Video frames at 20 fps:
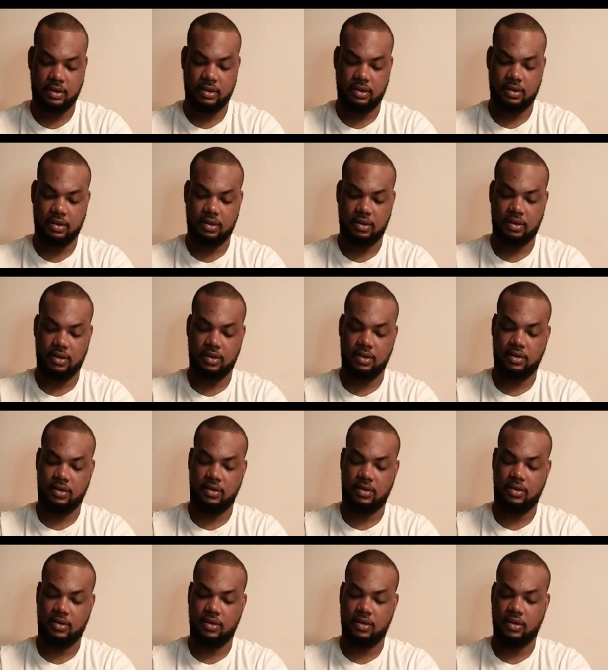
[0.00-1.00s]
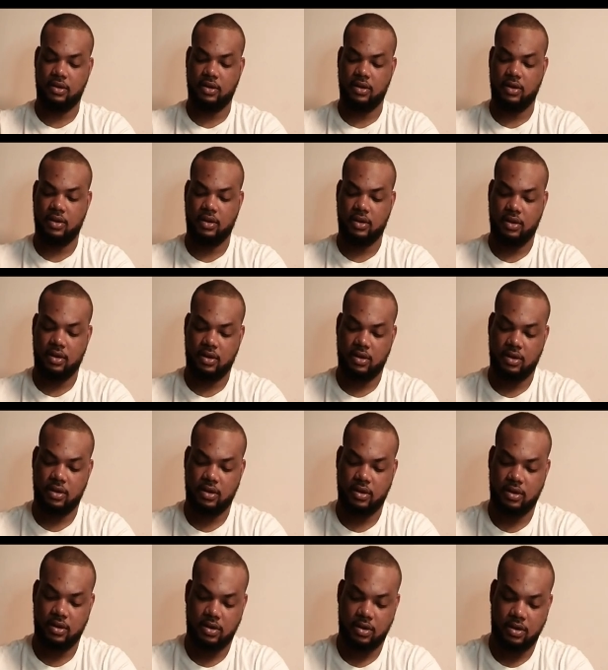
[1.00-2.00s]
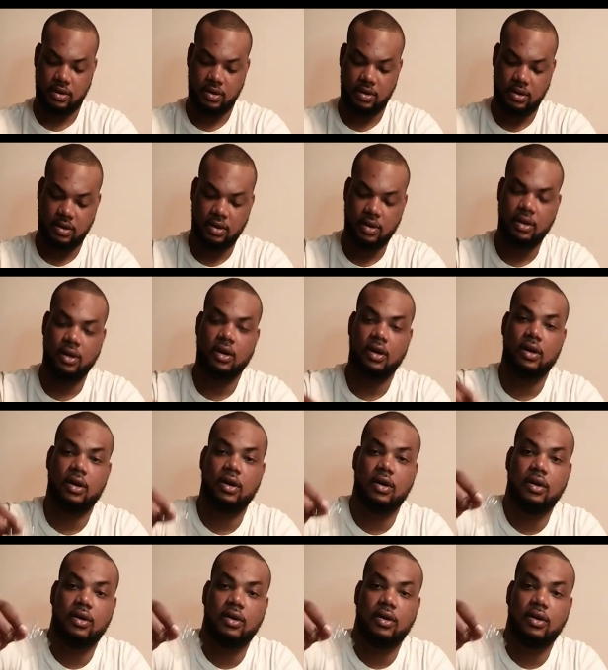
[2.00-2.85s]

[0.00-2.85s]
[no speech]